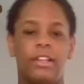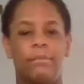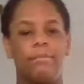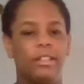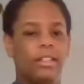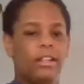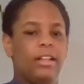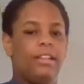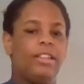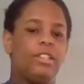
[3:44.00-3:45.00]
them,
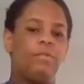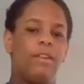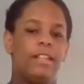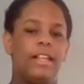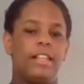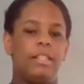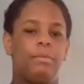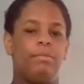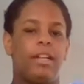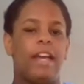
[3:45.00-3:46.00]
this one
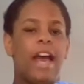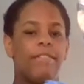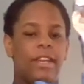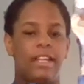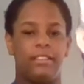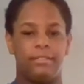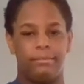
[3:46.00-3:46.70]
is pretty heavy.